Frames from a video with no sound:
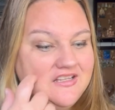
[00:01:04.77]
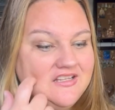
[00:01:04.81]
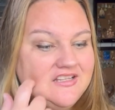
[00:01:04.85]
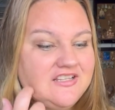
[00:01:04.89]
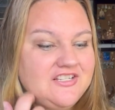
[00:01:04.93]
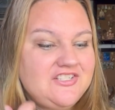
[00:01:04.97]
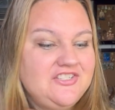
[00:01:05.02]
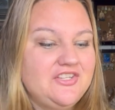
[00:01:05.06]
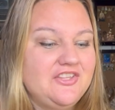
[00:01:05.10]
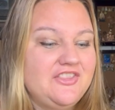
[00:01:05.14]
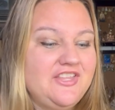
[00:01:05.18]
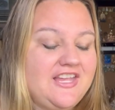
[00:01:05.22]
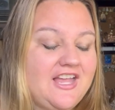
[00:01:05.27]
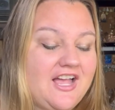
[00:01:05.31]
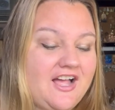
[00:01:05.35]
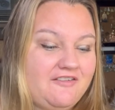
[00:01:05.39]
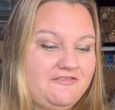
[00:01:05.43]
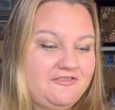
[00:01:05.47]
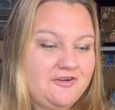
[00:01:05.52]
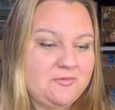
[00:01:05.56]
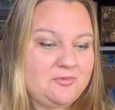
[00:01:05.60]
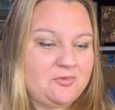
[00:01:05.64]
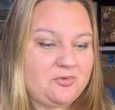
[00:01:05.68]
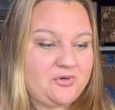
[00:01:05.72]
So they
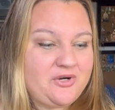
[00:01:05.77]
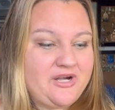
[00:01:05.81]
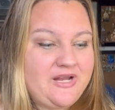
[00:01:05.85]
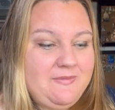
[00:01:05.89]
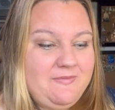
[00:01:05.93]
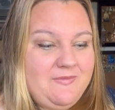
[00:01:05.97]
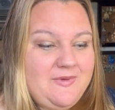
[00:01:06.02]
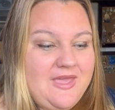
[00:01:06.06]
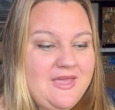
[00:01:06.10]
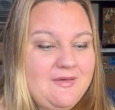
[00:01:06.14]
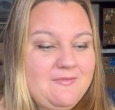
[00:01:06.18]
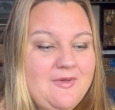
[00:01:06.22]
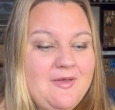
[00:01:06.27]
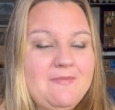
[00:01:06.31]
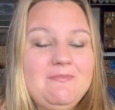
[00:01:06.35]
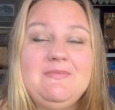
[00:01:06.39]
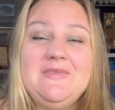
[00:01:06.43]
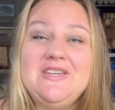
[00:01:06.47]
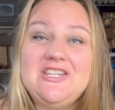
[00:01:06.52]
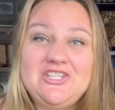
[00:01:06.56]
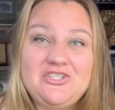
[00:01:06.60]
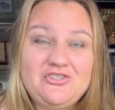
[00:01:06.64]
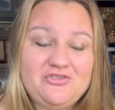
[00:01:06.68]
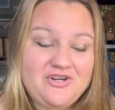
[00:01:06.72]
offer premium
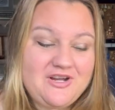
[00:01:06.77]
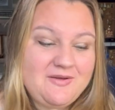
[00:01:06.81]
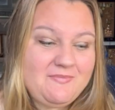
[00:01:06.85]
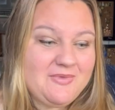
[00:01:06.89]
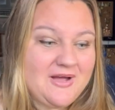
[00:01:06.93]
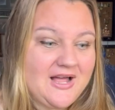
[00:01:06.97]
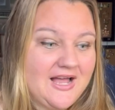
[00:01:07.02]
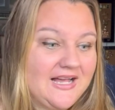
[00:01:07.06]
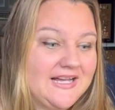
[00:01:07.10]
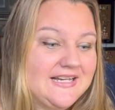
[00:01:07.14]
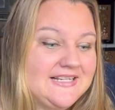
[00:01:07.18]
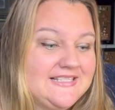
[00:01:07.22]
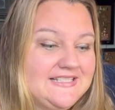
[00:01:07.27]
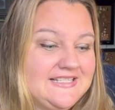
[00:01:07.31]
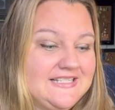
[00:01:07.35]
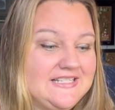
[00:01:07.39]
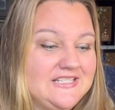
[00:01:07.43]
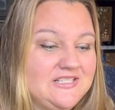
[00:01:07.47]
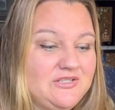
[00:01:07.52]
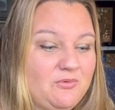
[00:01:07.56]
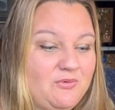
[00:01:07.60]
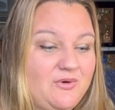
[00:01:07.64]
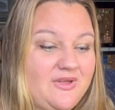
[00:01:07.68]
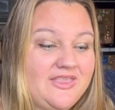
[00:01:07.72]
mystery
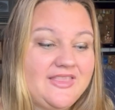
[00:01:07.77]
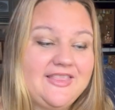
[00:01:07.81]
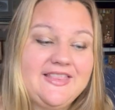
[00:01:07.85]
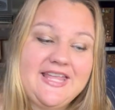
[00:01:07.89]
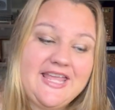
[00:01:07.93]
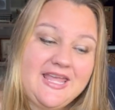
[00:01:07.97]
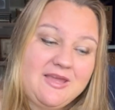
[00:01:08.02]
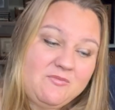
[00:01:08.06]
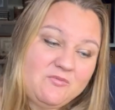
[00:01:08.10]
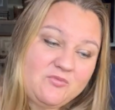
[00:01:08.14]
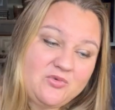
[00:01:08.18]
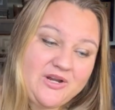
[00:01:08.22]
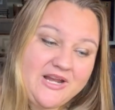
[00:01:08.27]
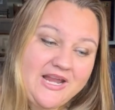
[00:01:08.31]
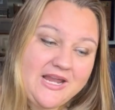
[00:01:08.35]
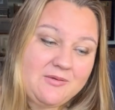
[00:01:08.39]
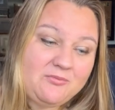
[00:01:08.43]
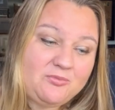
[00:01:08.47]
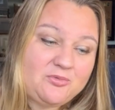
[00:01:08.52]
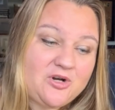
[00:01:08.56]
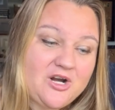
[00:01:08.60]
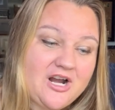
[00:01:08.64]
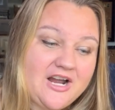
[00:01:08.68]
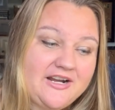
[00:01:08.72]
boxes with name brand
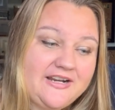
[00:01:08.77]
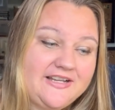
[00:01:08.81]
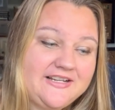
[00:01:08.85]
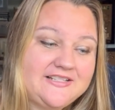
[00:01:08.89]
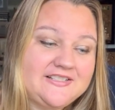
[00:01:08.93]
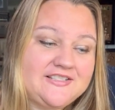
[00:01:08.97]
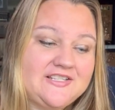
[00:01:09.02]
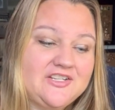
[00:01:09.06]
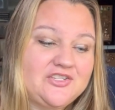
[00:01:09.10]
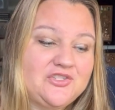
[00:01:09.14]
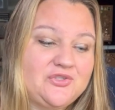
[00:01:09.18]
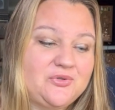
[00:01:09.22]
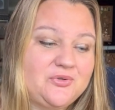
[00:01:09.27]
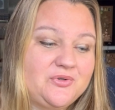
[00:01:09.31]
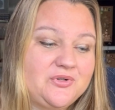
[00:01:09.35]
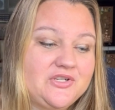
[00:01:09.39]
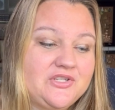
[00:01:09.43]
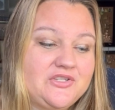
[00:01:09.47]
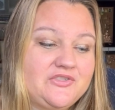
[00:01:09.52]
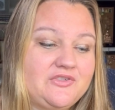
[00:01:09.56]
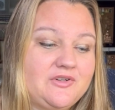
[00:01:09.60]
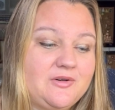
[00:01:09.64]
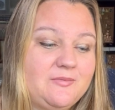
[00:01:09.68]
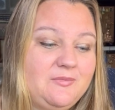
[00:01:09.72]
products
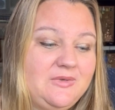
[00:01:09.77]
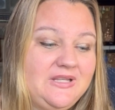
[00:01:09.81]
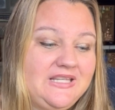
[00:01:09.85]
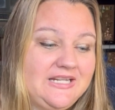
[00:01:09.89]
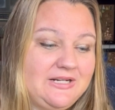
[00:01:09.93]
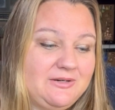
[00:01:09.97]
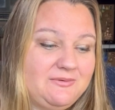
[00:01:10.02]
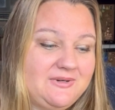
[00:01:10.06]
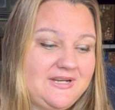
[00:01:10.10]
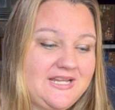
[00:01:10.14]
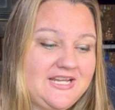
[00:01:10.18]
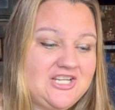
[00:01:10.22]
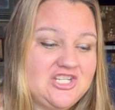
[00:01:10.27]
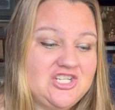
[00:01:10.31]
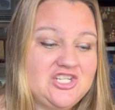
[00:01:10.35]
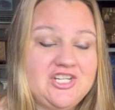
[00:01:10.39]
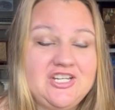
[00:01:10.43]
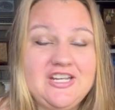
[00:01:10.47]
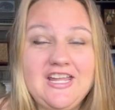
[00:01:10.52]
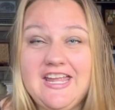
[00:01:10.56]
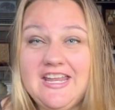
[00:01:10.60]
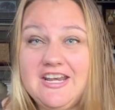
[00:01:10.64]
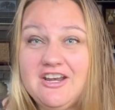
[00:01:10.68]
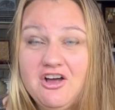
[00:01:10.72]
sourced from Liquidation
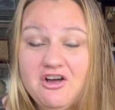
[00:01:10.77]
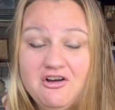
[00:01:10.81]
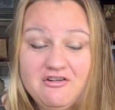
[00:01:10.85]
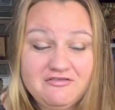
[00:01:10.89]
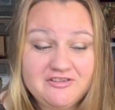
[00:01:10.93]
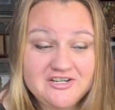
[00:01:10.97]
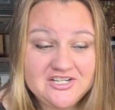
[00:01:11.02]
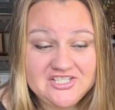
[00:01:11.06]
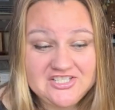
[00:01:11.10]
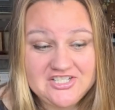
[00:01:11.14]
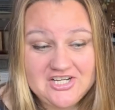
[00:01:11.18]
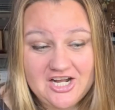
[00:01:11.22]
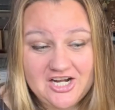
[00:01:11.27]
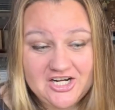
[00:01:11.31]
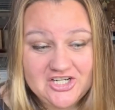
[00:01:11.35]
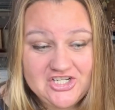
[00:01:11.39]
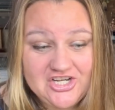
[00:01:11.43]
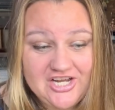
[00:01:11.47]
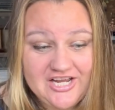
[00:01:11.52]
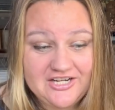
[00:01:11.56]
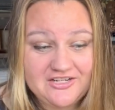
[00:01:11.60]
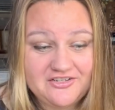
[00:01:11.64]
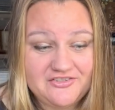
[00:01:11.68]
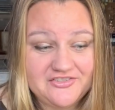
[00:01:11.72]
and Overstock
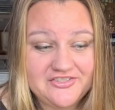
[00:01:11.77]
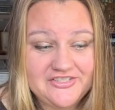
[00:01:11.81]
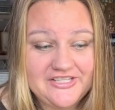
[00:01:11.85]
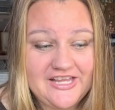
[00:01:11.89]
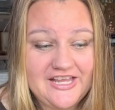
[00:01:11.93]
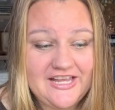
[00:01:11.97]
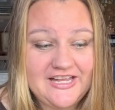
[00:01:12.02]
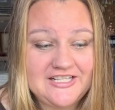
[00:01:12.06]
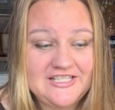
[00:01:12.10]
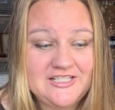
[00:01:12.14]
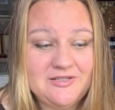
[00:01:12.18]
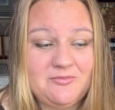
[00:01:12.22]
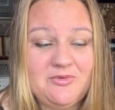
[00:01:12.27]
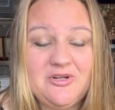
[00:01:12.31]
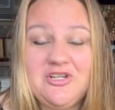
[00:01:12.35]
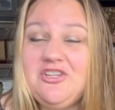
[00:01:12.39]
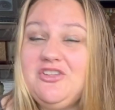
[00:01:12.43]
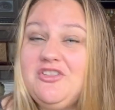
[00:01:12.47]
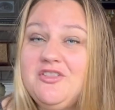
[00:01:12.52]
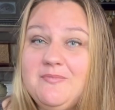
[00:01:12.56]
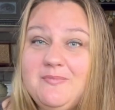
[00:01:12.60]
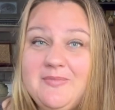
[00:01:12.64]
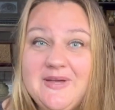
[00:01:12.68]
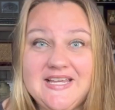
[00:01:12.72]
channels to bring you
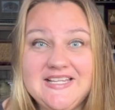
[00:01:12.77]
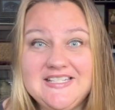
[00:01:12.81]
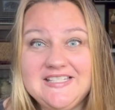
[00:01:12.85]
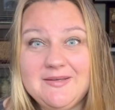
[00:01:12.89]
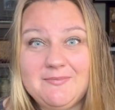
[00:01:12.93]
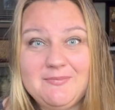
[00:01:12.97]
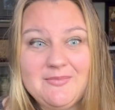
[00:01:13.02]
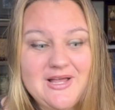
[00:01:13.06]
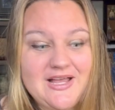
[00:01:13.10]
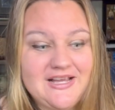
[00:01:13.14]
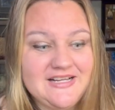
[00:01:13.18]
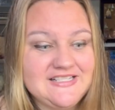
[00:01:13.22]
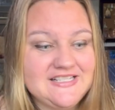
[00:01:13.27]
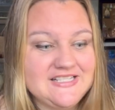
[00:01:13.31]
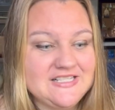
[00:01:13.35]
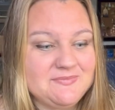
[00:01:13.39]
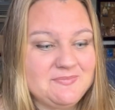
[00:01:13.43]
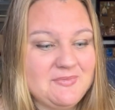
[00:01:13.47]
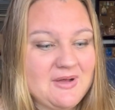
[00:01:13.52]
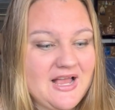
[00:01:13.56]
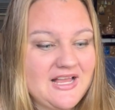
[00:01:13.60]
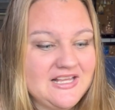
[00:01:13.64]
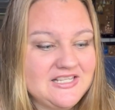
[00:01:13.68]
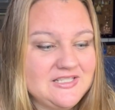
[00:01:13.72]
the best boxes
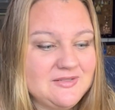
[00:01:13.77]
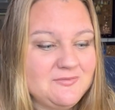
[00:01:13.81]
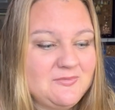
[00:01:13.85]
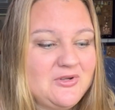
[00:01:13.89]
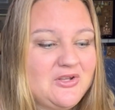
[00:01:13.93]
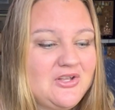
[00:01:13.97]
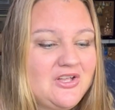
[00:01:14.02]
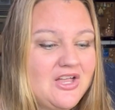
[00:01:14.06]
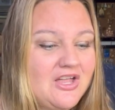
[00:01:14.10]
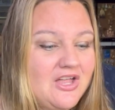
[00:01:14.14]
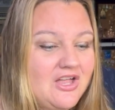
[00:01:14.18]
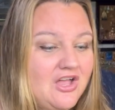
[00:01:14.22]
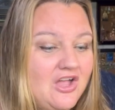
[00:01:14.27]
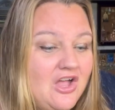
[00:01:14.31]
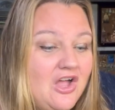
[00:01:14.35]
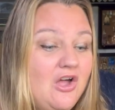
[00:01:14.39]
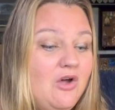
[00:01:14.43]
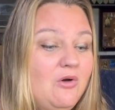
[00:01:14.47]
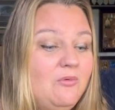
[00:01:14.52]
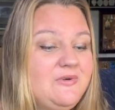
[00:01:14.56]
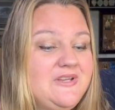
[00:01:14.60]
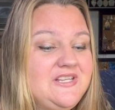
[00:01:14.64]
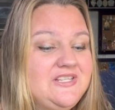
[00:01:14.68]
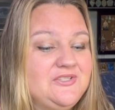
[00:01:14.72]
possible.
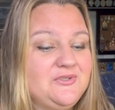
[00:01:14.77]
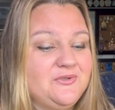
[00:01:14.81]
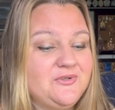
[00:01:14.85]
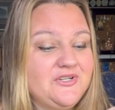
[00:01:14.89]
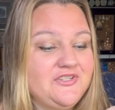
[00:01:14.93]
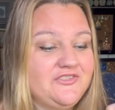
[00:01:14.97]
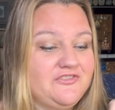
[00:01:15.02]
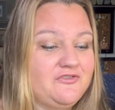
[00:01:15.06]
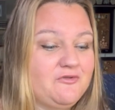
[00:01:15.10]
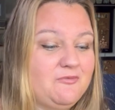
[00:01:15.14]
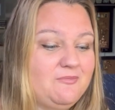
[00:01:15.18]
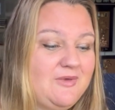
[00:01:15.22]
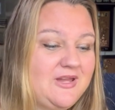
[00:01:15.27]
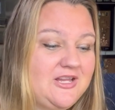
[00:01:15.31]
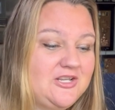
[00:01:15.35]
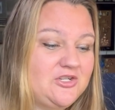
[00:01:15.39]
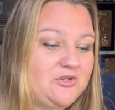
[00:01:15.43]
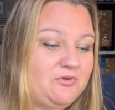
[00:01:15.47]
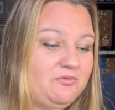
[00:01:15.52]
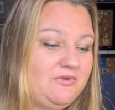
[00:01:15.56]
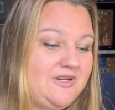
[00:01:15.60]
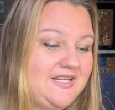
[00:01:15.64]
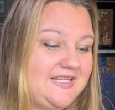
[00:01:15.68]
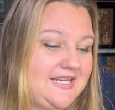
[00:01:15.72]
We source from
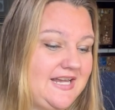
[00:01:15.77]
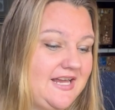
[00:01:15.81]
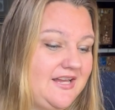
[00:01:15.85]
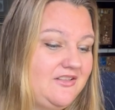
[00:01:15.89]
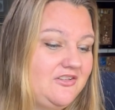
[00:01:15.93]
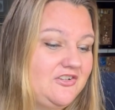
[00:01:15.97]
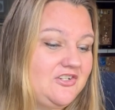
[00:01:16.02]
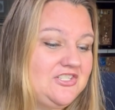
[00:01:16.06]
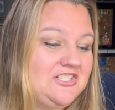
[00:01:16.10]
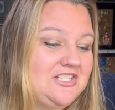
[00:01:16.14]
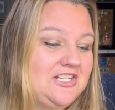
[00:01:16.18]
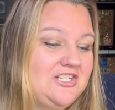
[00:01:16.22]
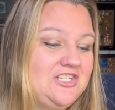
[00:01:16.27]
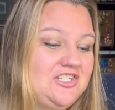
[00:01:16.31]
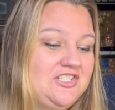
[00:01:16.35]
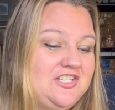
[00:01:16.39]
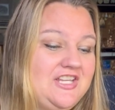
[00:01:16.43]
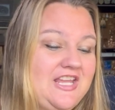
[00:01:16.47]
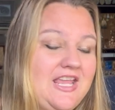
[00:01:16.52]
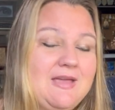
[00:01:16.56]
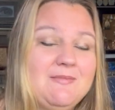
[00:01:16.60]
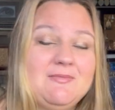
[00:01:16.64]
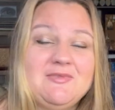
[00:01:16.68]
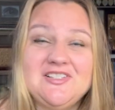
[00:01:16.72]
major retailers such as
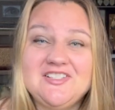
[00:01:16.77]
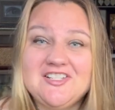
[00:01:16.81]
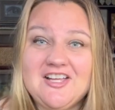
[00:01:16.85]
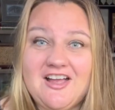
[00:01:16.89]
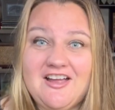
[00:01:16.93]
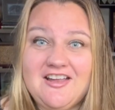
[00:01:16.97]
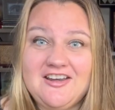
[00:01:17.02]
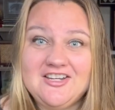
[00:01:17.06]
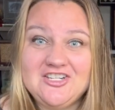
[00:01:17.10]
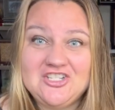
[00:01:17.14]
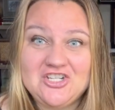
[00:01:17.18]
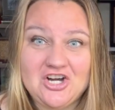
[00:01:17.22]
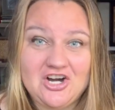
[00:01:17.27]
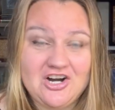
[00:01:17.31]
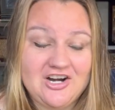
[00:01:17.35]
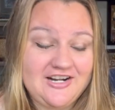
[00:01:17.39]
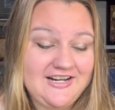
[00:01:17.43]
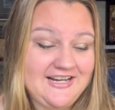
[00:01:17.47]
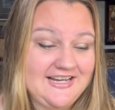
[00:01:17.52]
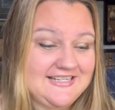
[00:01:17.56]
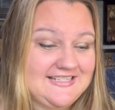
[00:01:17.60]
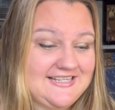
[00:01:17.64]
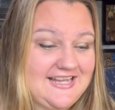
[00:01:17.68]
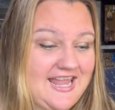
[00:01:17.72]
Amazon,
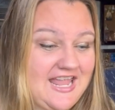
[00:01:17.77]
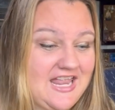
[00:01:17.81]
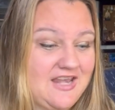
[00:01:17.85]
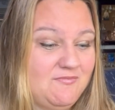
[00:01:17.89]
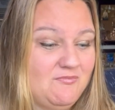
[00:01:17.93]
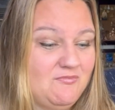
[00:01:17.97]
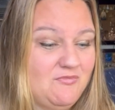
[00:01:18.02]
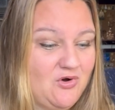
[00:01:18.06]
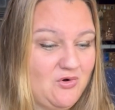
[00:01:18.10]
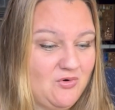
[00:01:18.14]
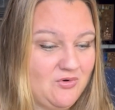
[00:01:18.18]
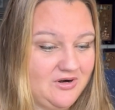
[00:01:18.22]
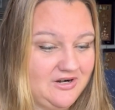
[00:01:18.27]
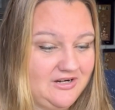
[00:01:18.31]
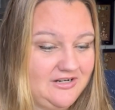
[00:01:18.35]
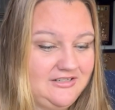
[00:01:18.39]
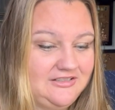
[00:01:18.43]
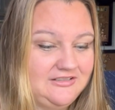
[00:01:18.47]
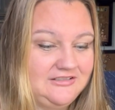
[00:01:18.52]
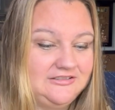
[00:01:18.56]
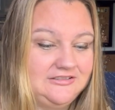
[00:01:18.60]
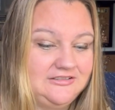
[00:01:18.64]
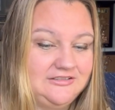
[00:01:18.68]
Target, and more.